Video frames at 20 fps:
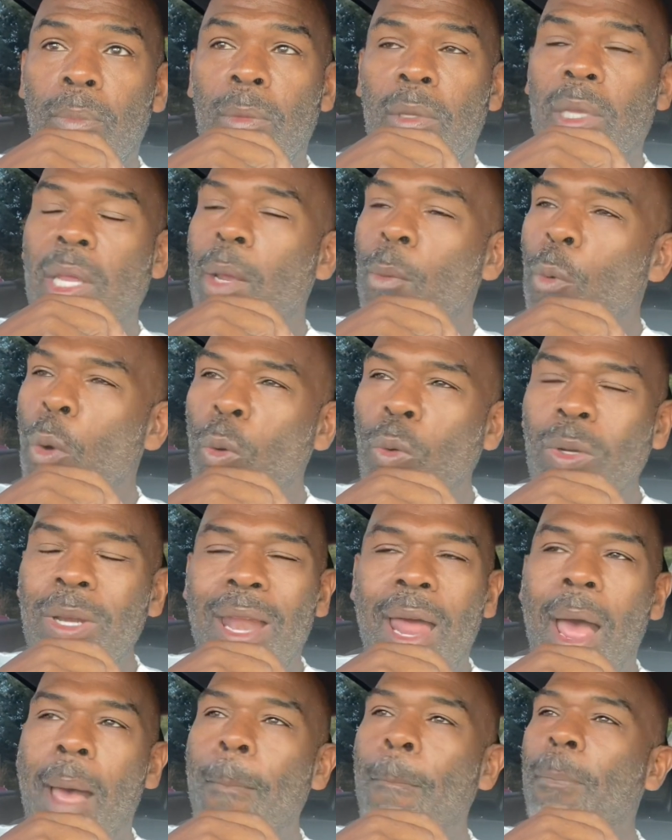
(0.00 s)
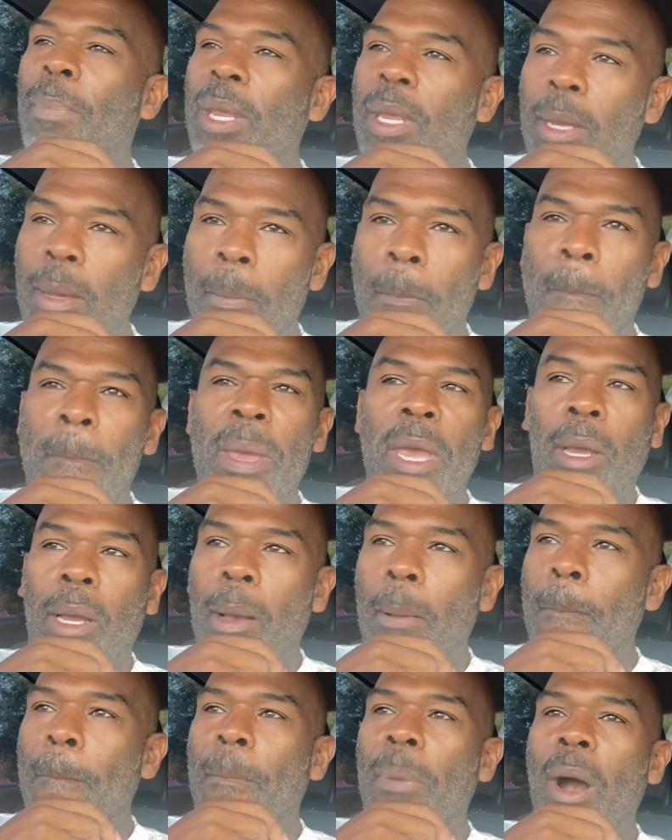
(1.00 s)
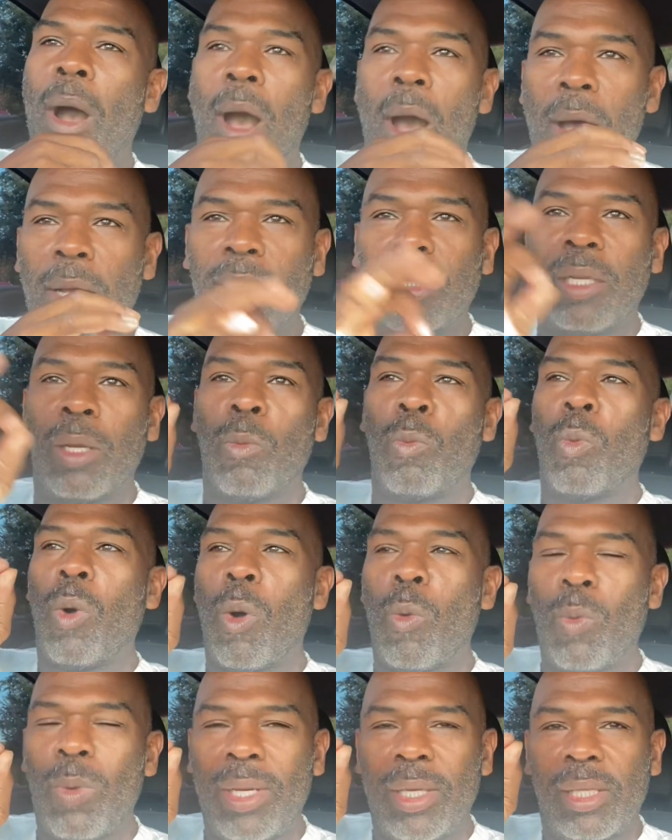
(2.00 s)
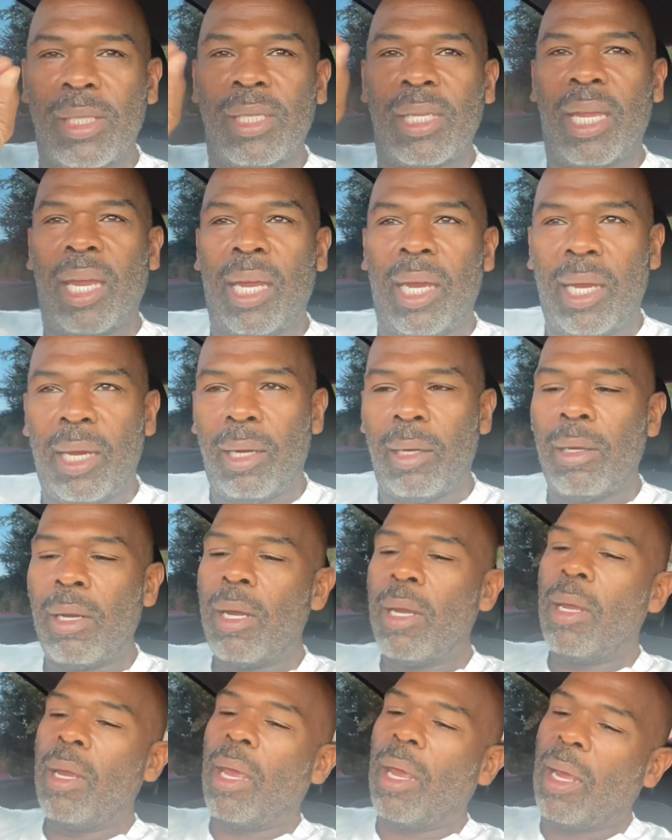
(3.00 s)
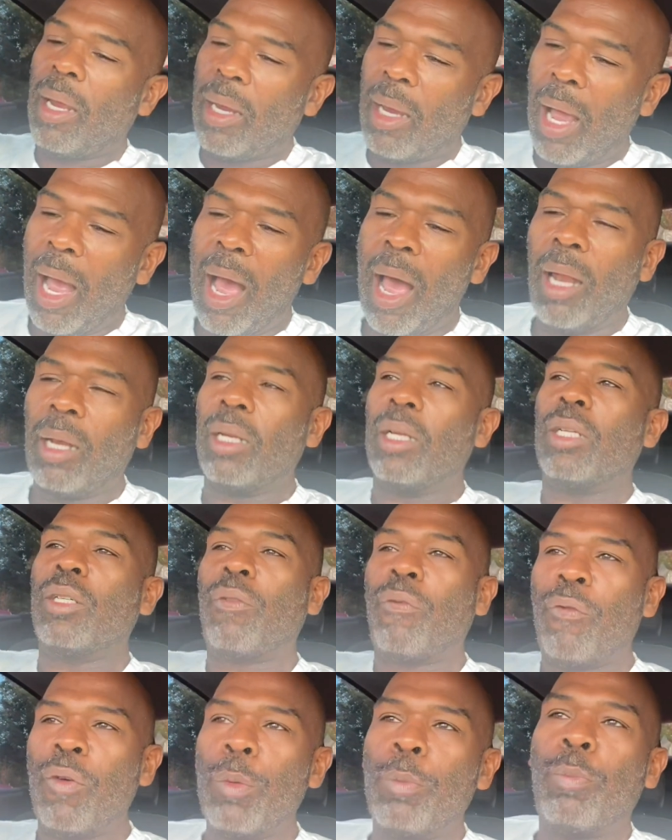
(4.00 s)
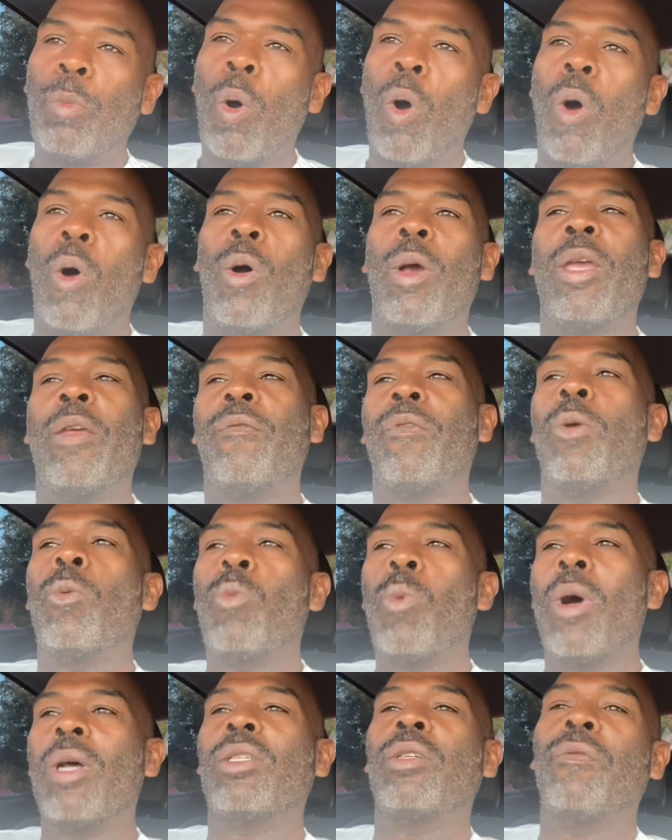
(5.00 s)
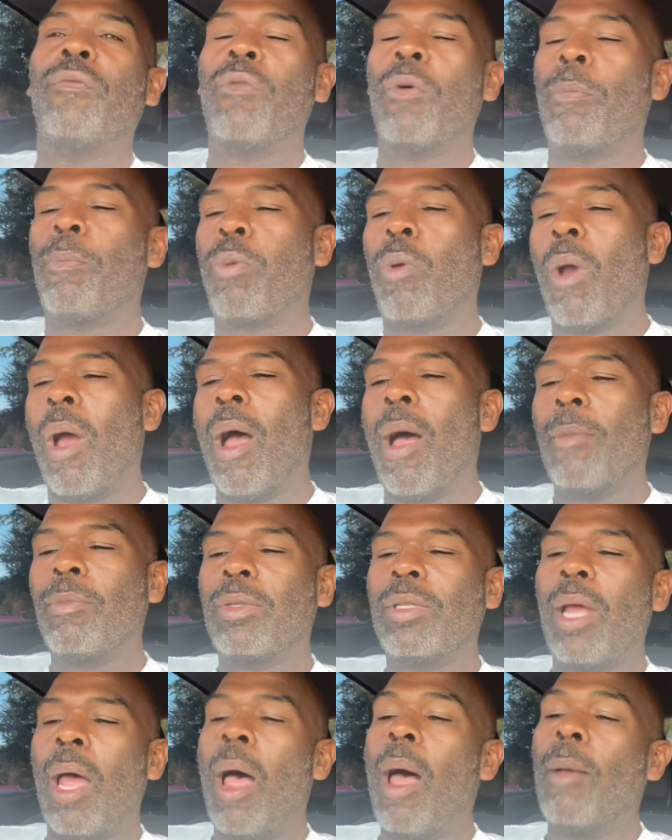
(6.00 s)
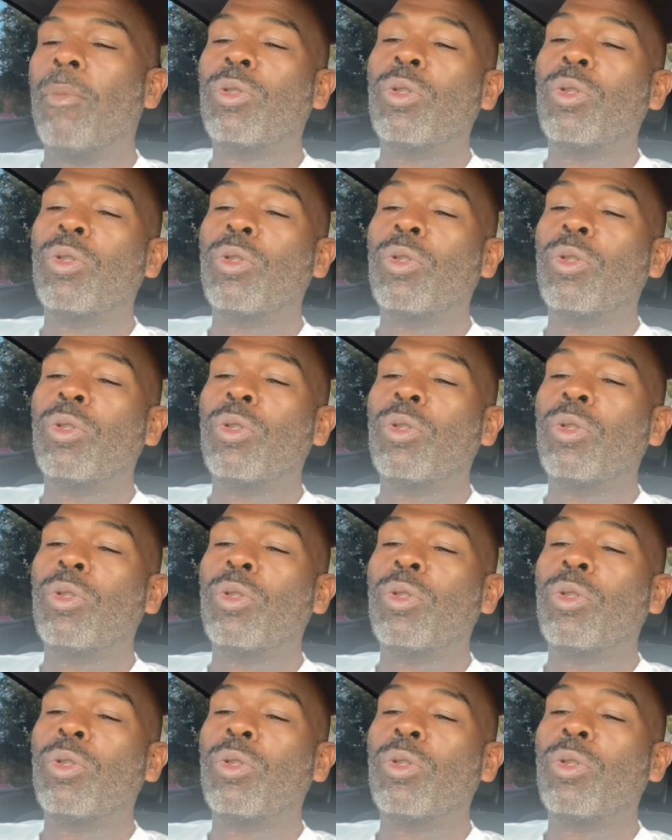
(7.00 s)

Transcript: There will not be a bigger buzz than what we seen in college football if it wasn't for prime time.